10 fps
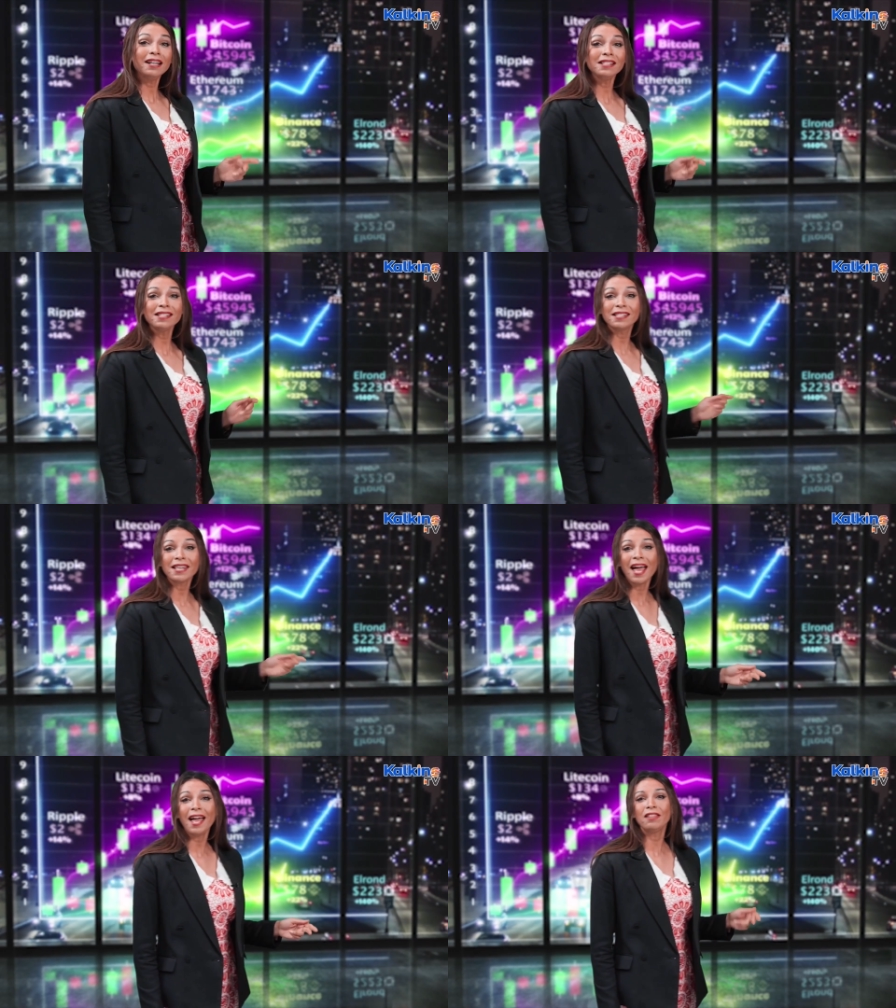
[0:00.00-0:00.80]

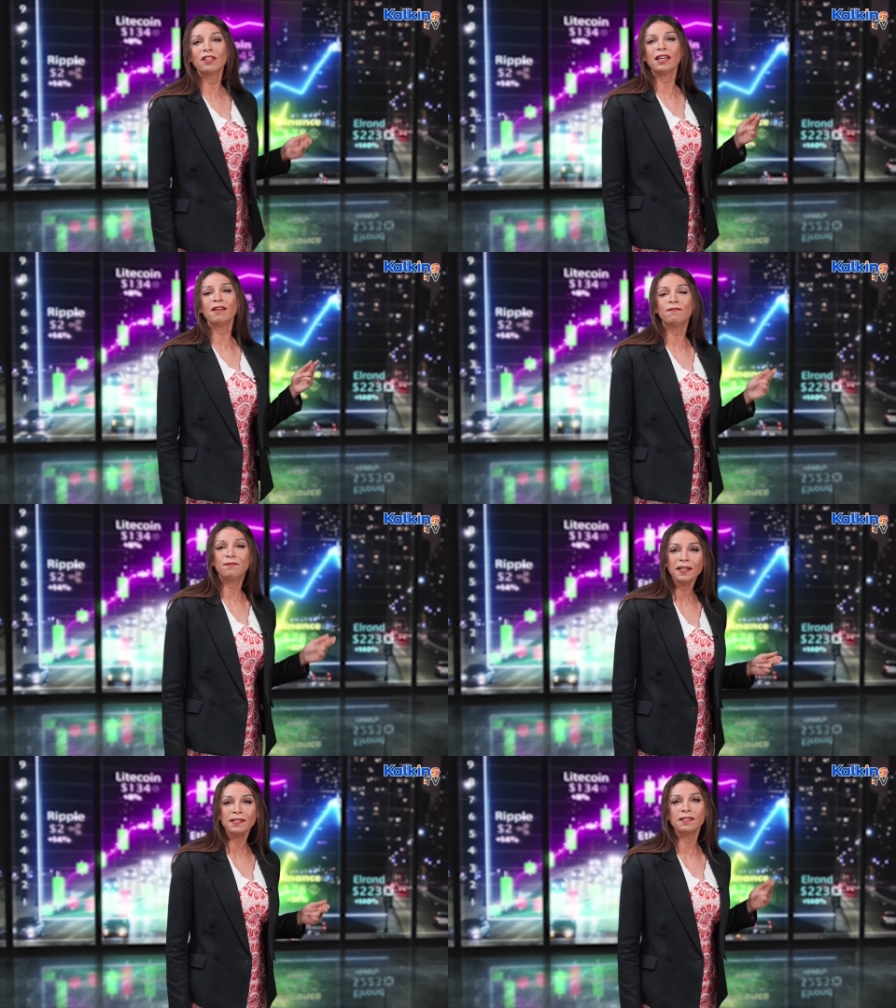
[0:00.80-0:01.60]
Understand the
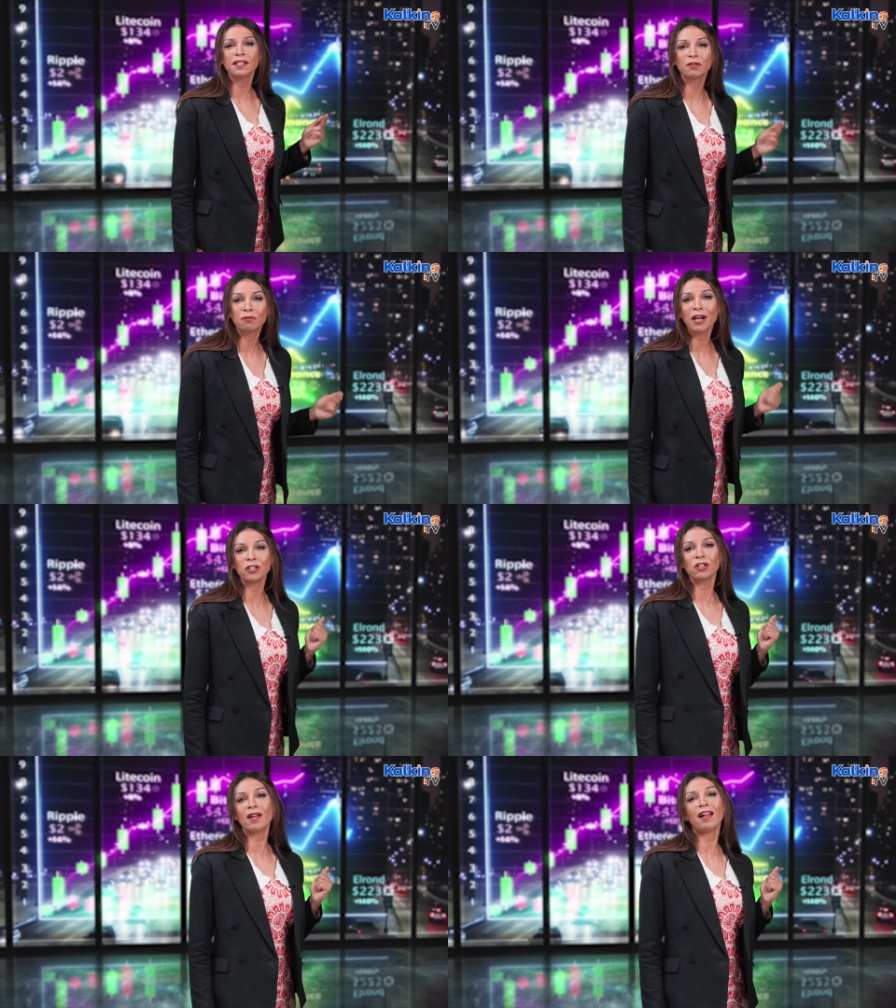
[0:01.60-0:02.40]
investing
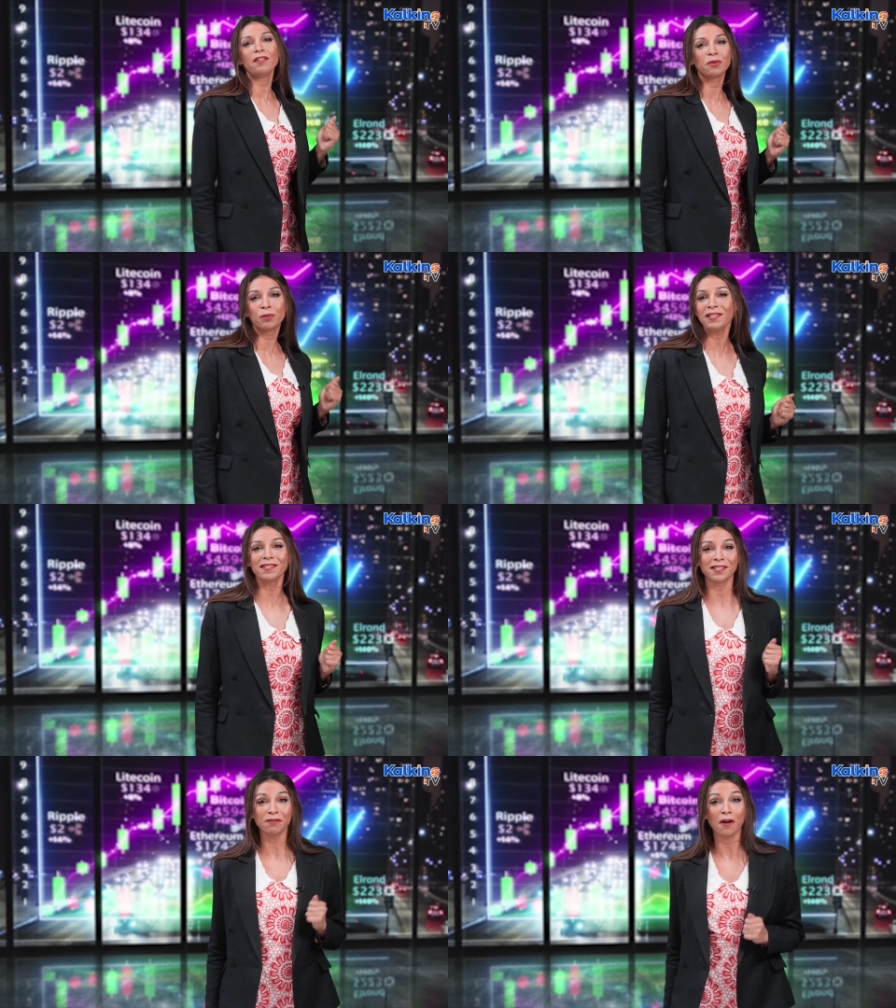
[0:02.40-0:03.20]
rationale and the
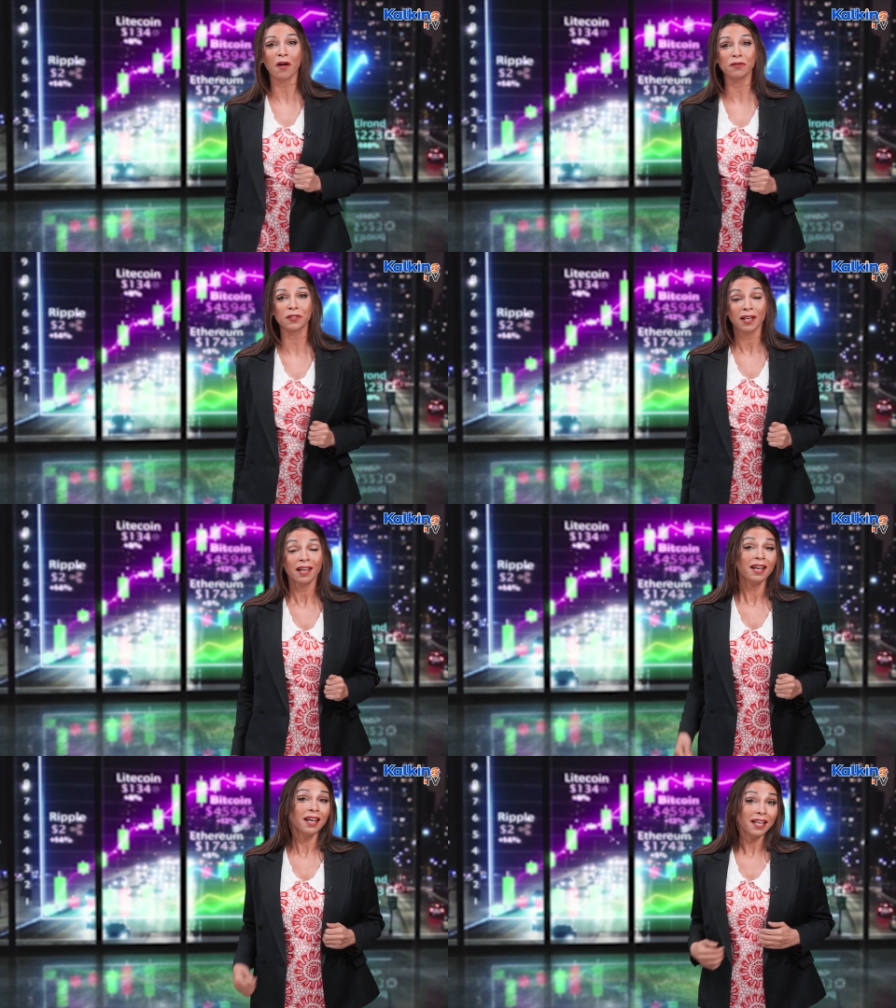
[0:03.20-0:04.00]
risks
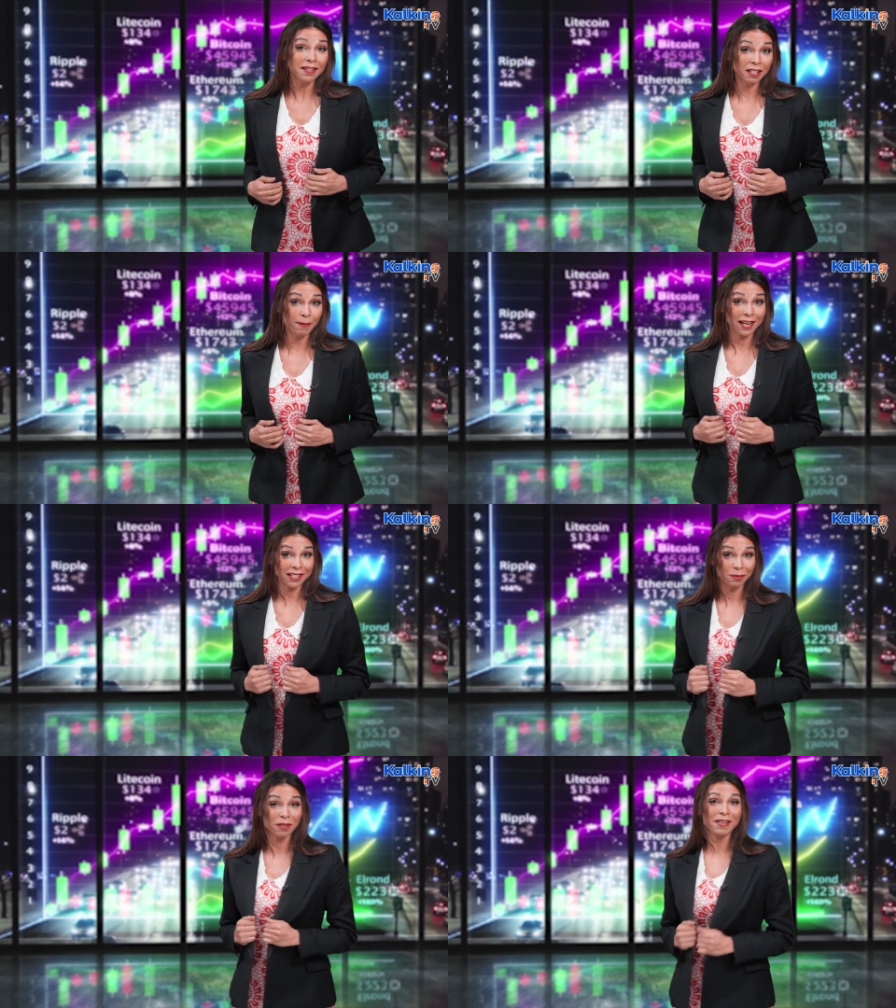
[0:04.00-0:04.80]
involved in the
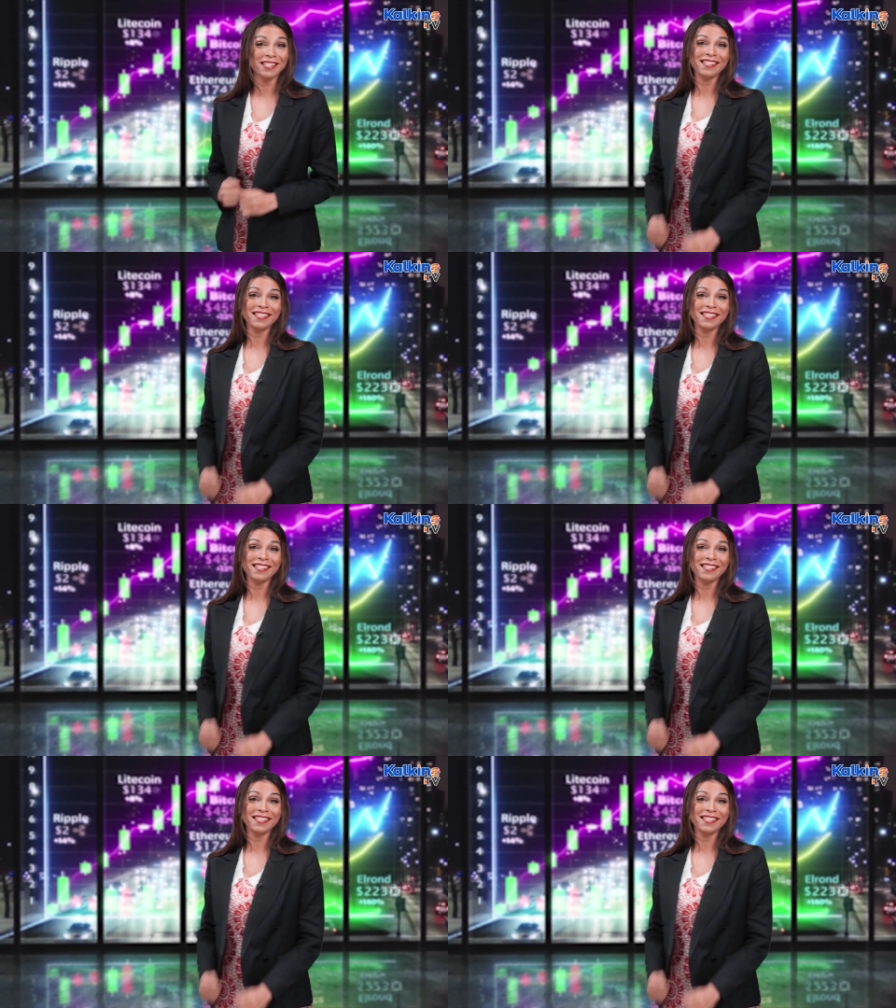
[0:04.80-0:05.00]
space with me,